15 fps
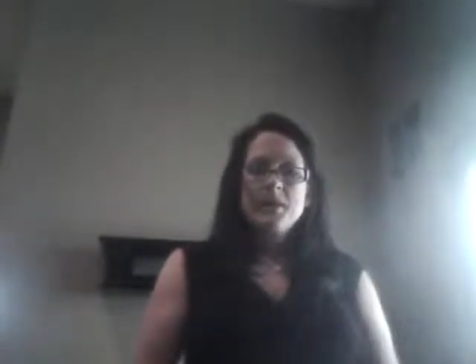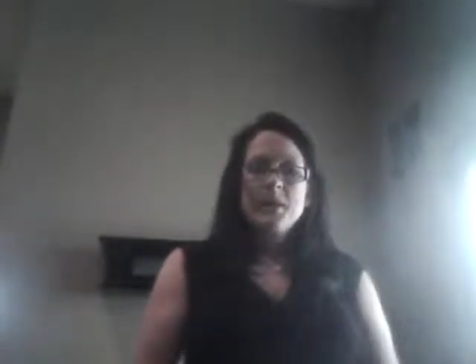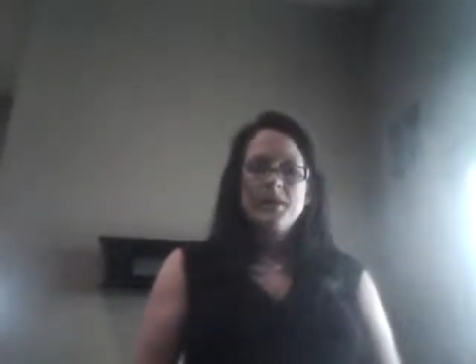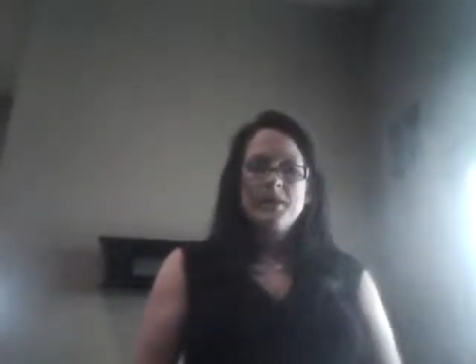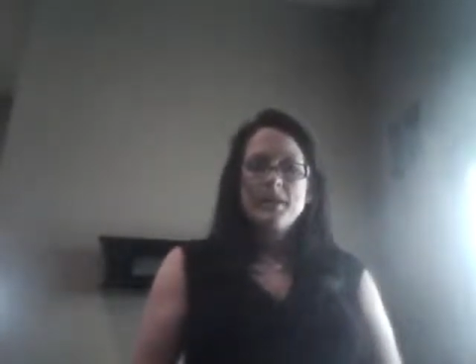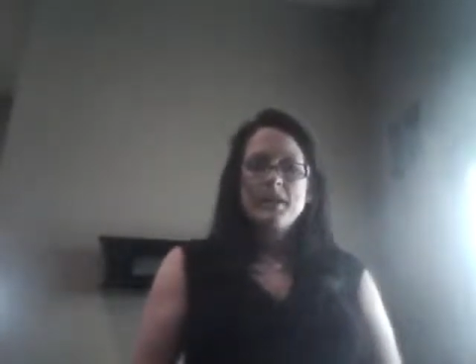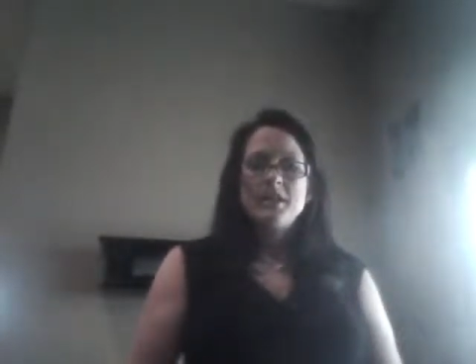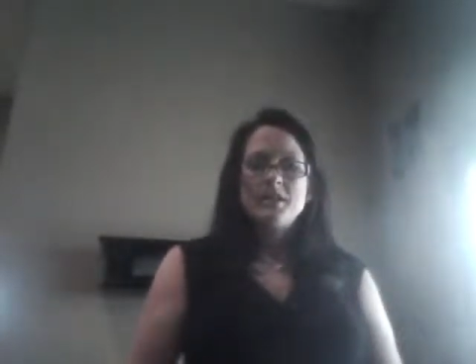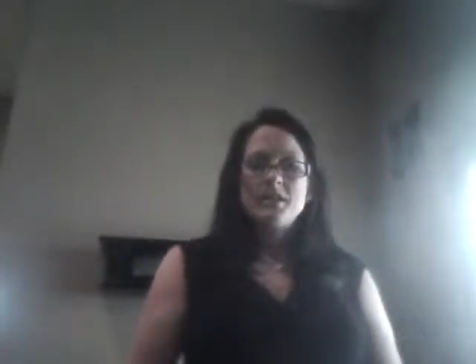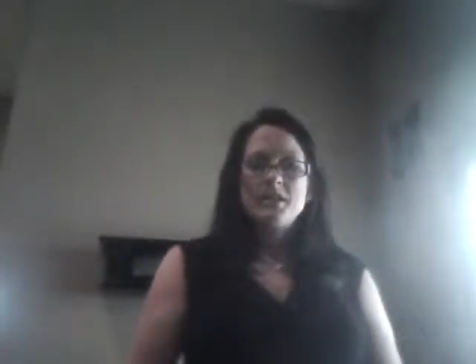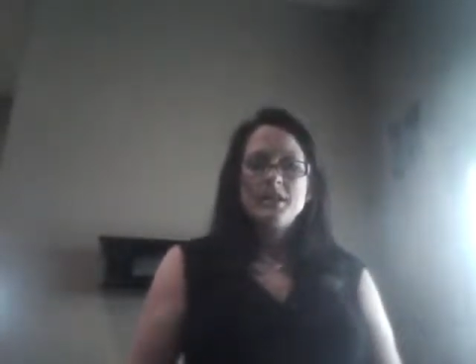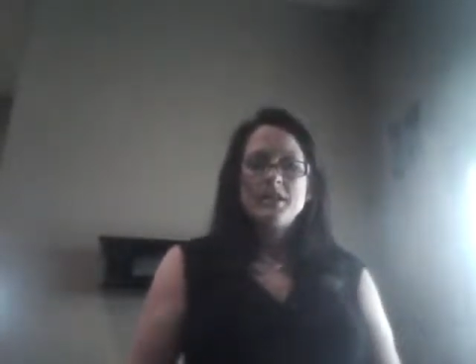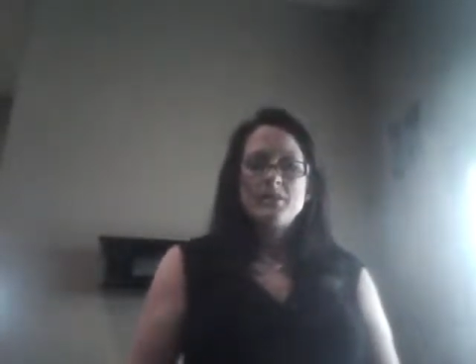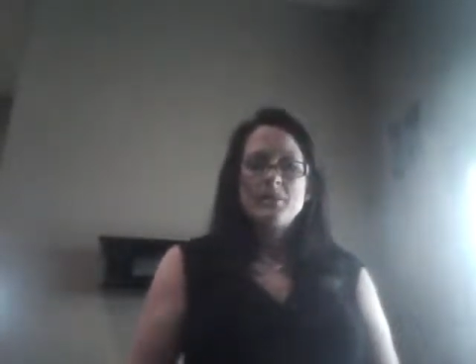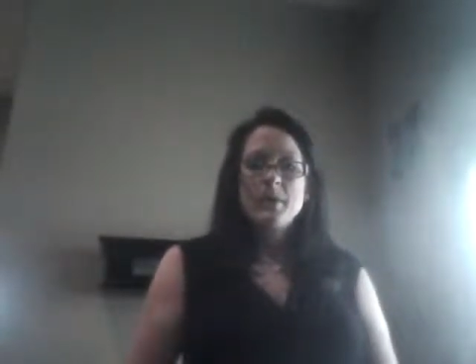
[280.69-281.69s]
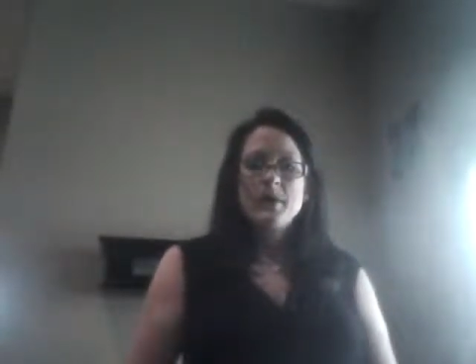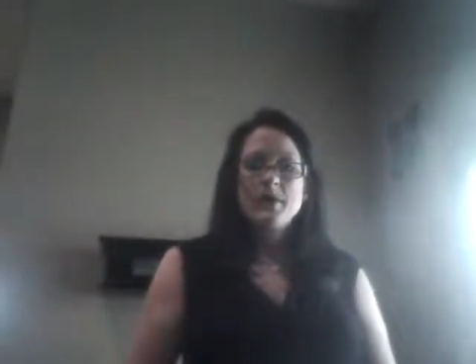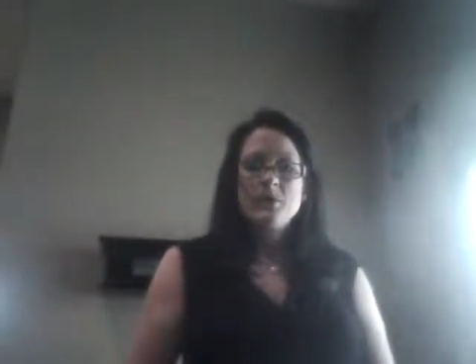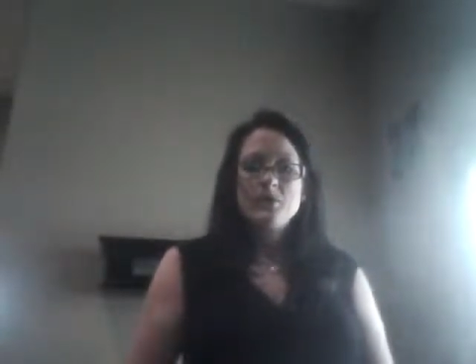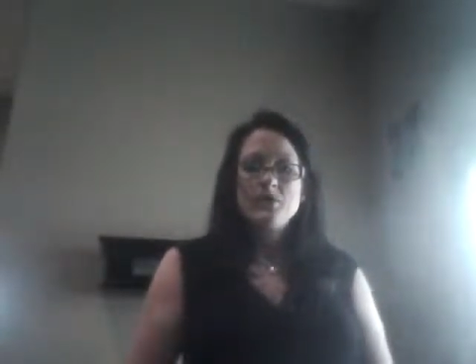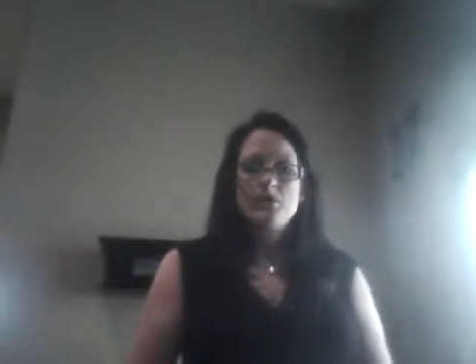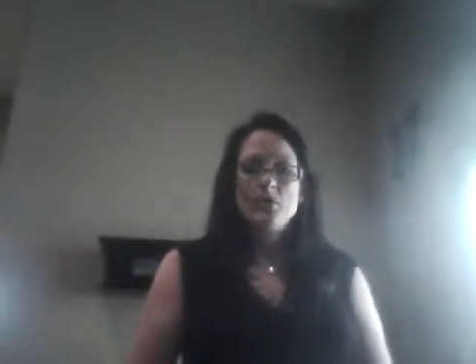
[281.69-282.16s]
on Increased
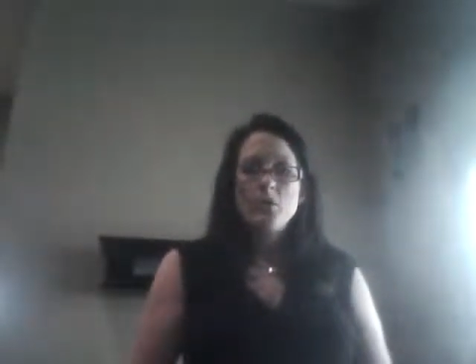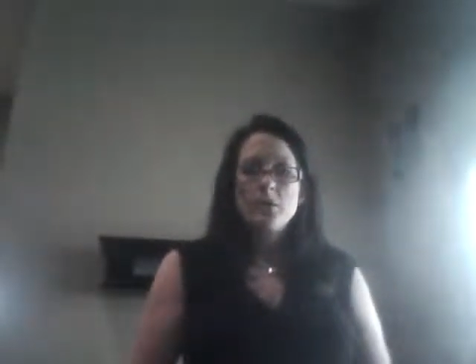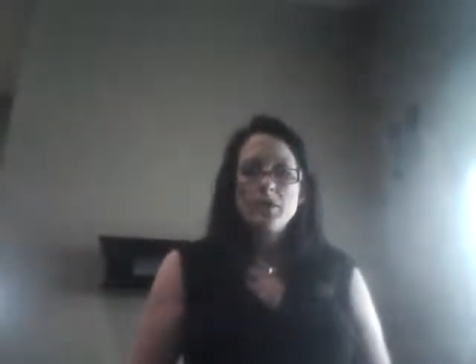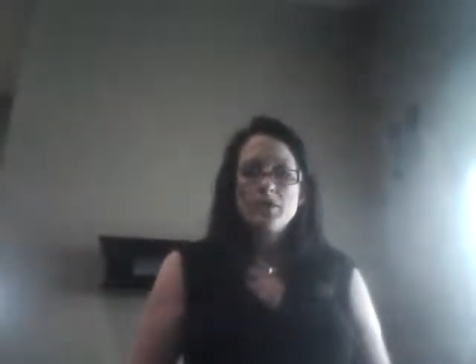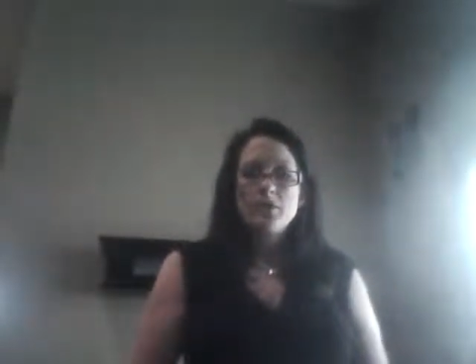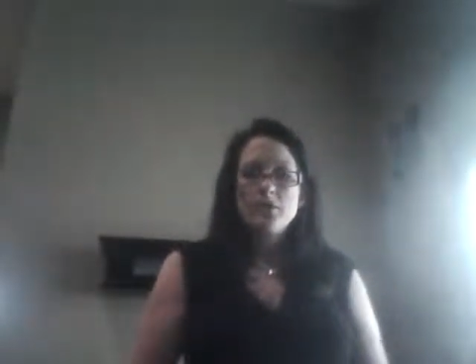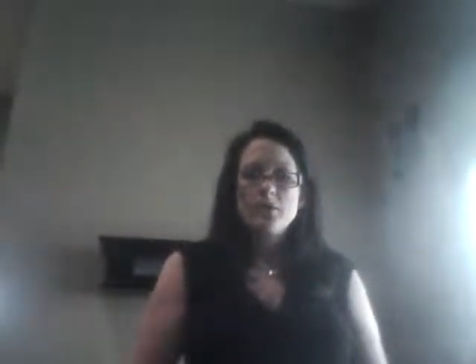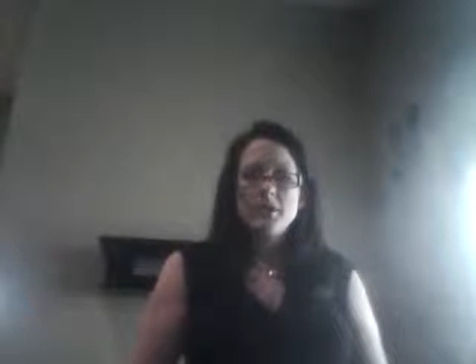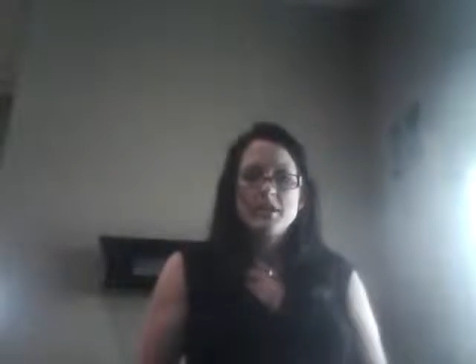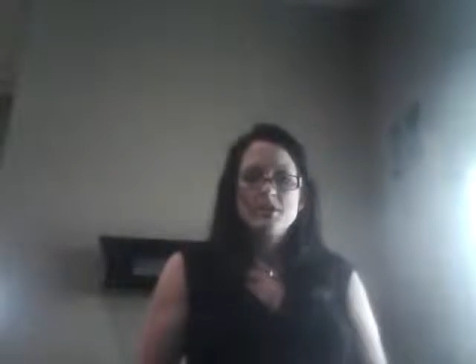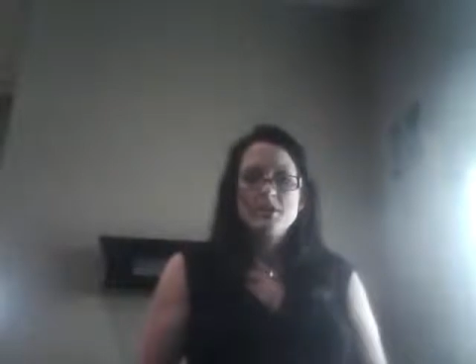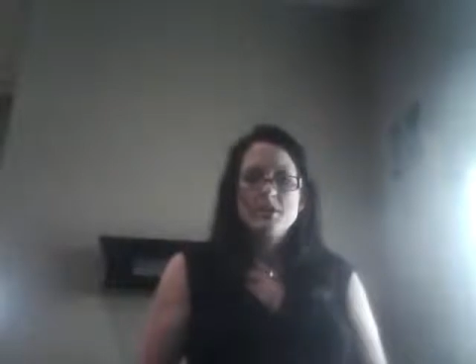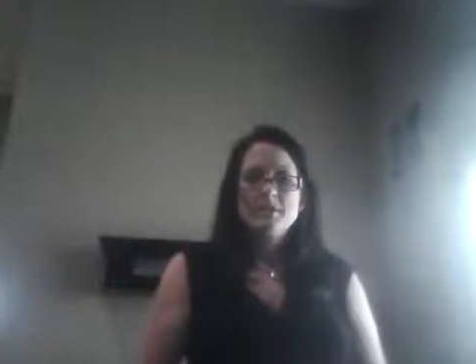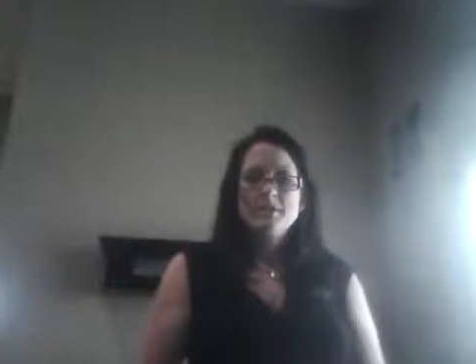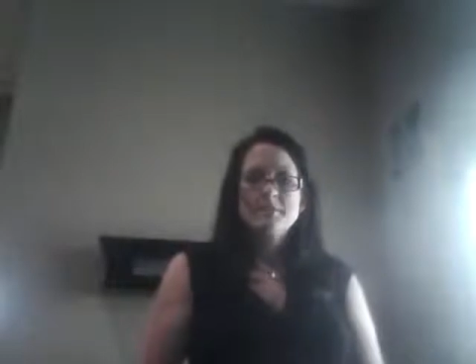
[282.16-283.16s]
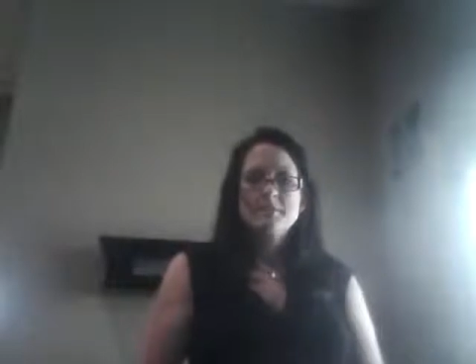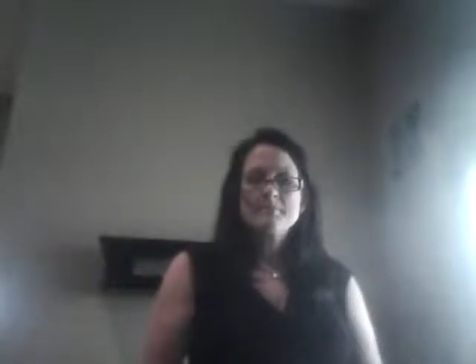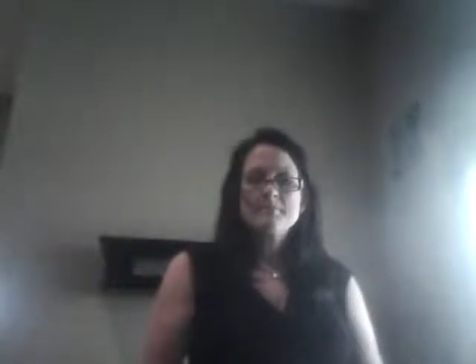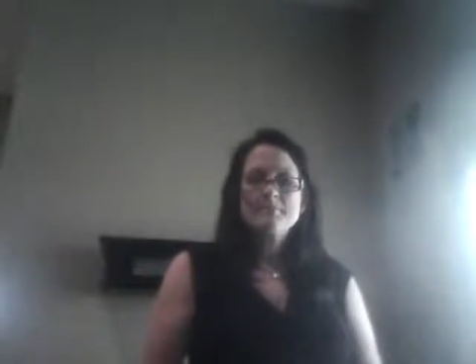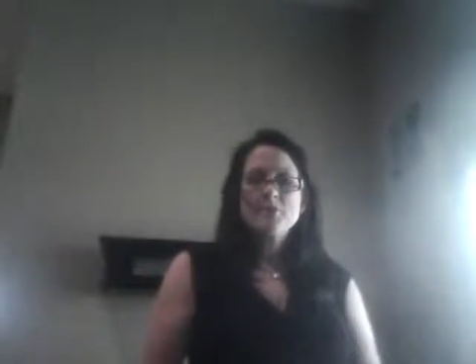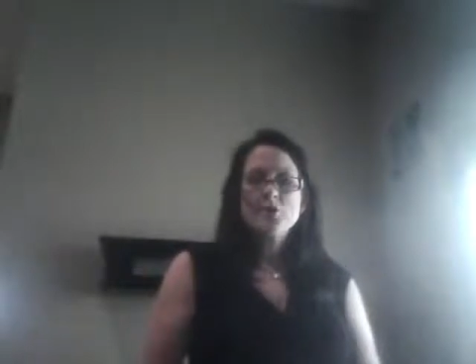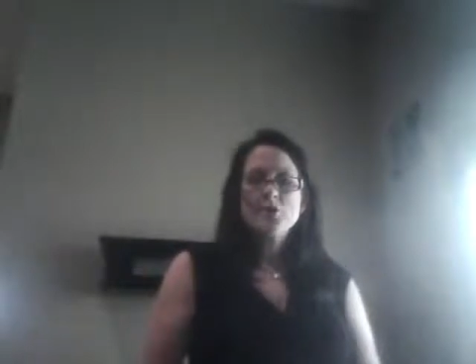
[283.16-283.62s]
Rate of Organ Donations
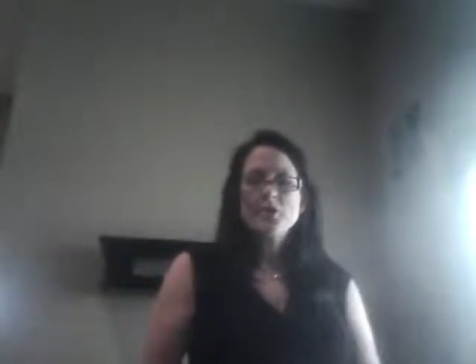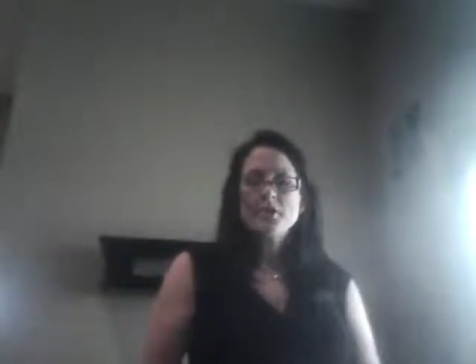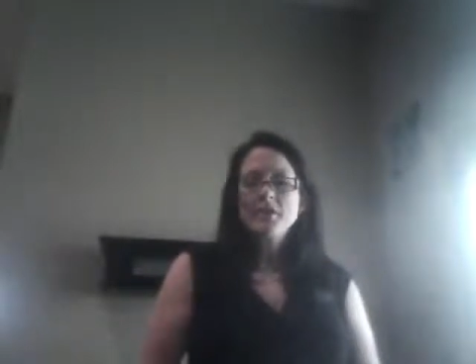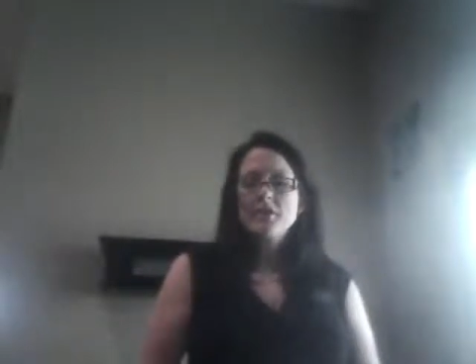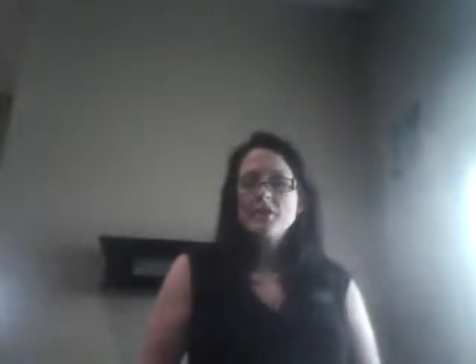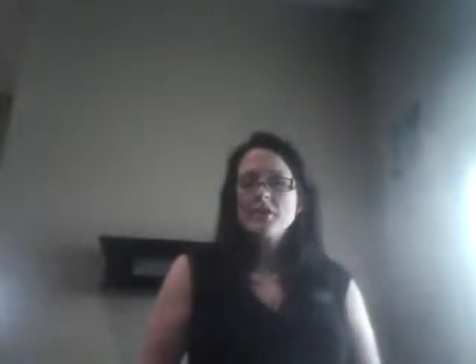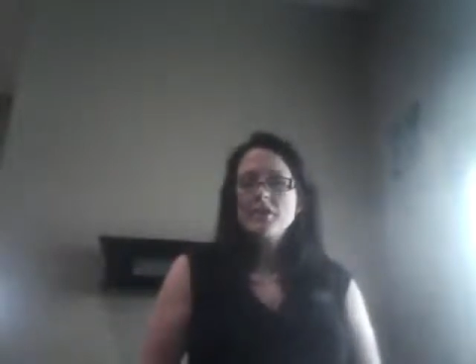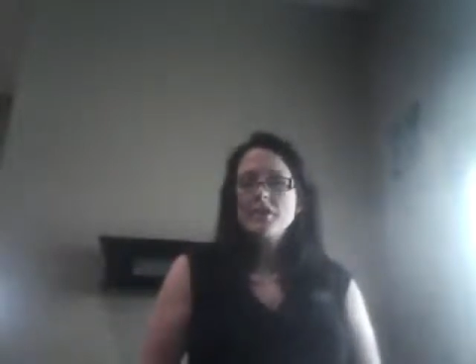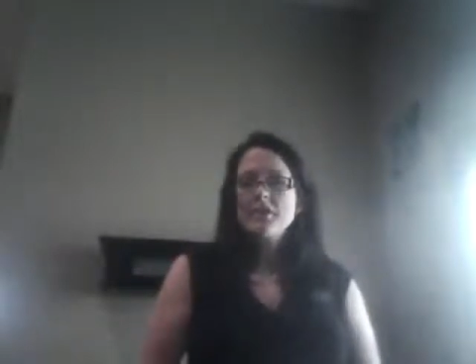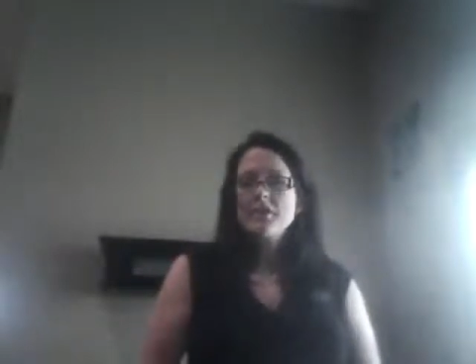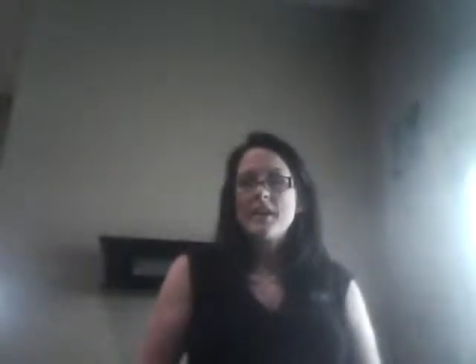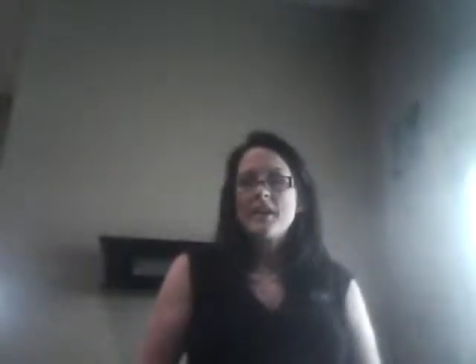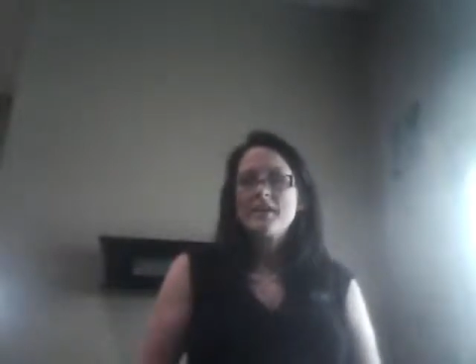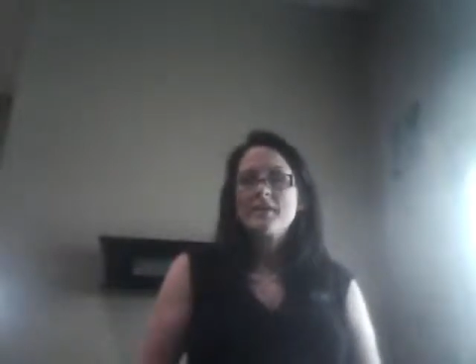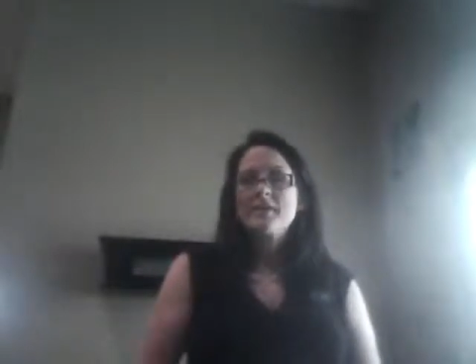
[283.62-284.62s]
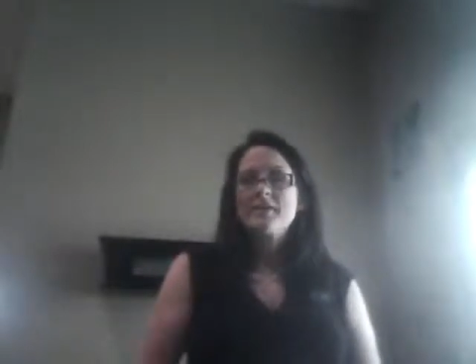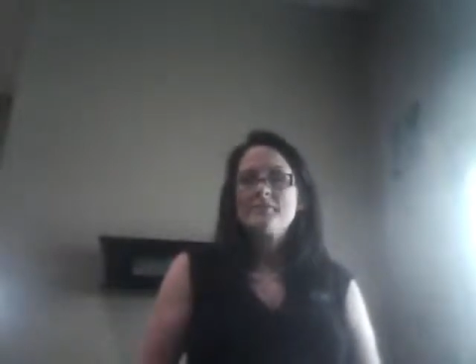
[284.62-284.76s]
currently feel that